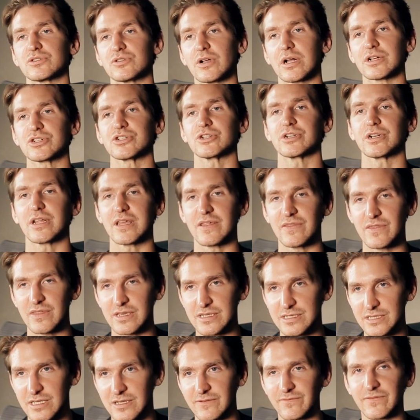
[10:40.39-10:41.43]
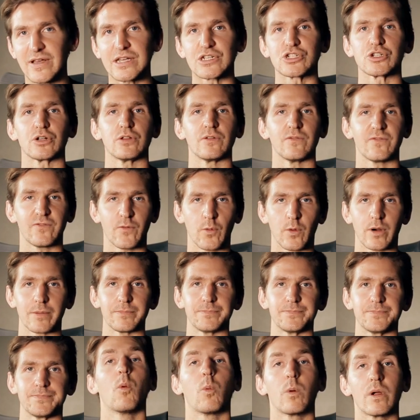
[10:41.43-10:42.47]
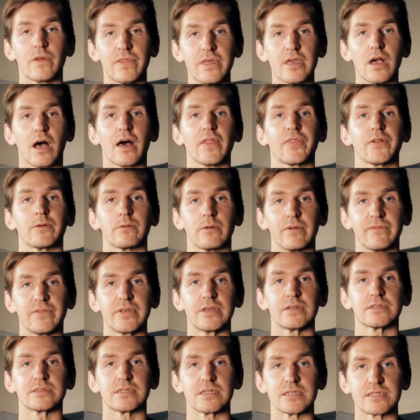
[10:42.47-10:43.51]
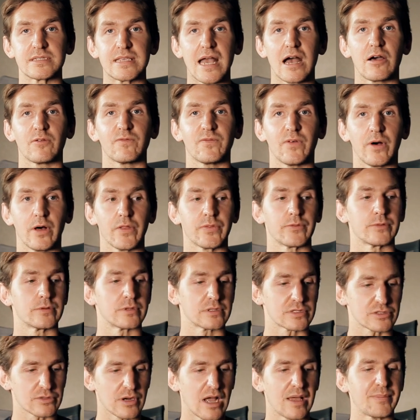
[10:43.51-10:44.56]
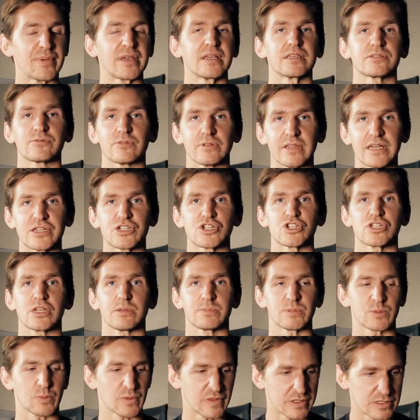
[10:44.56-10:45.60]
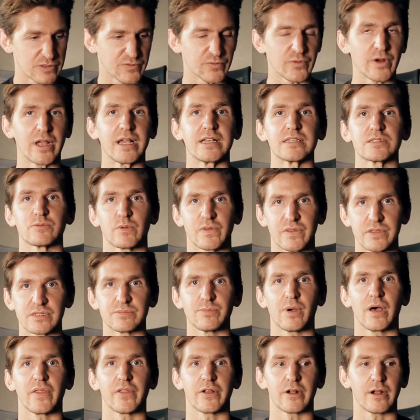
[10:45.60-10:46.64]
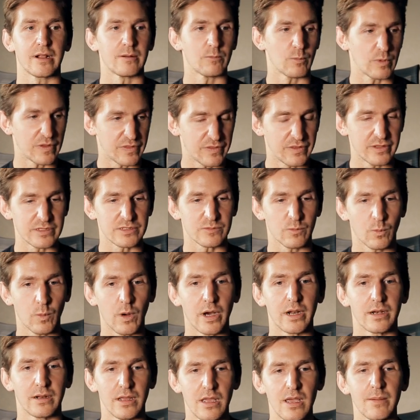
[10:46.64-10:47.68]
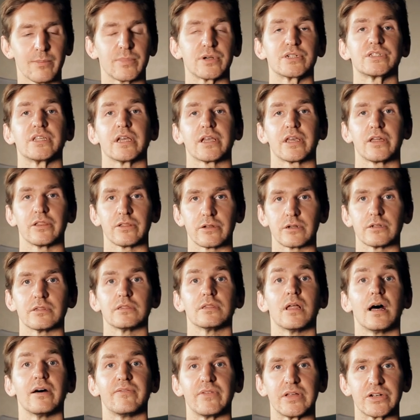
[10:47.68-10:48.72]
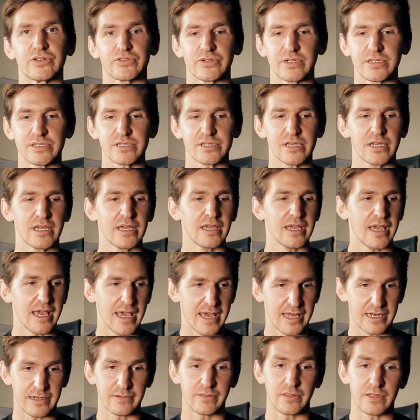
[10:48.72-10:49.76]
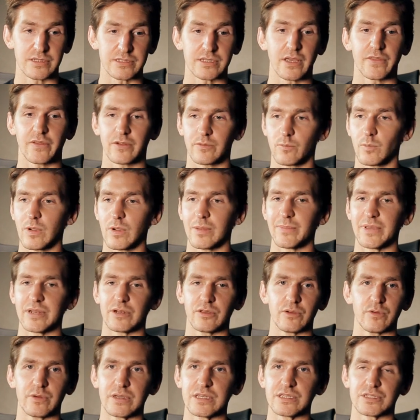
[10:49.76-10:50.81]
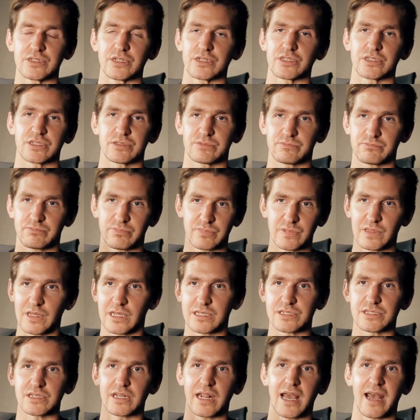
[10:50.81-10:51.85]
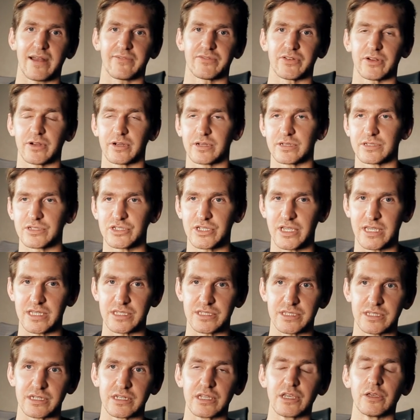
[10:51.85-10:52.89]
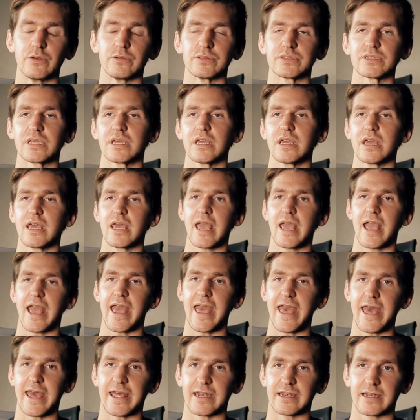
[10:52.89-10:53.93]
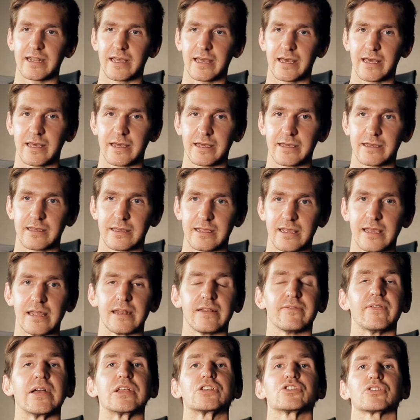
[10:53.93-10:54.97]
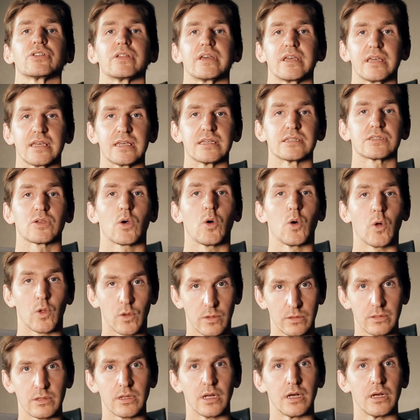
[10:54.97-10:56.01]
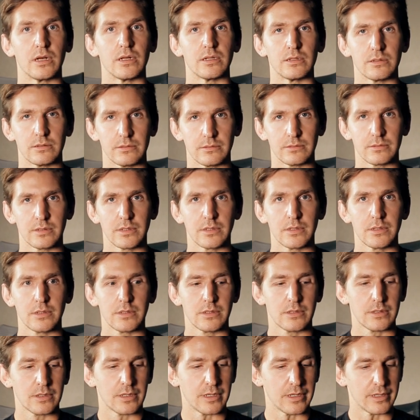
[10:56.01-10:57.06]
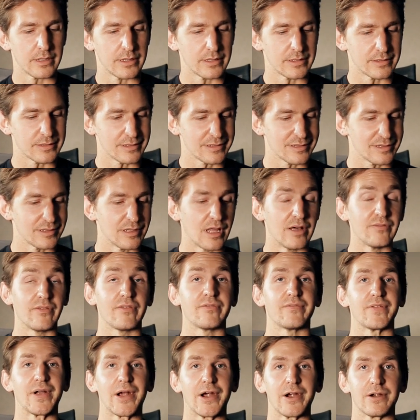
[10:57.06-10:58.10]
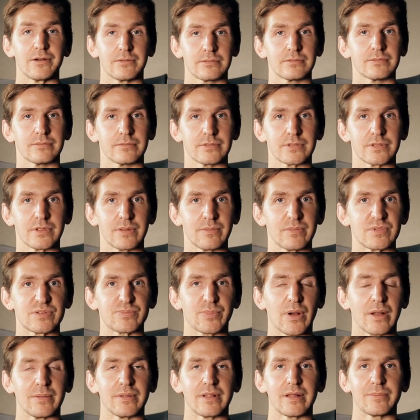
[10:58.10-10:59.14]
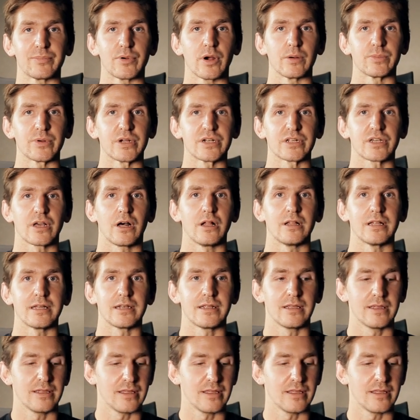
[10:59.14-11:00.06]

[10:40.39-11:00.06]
structured in this confessional form, where the author reveals his downfall through describing his relationships with his friends, with his mother, and with this one particular love interest, and these other women who he's just lusted after and chased and used. And eventually his whole love affair, it's probably appropriate to call it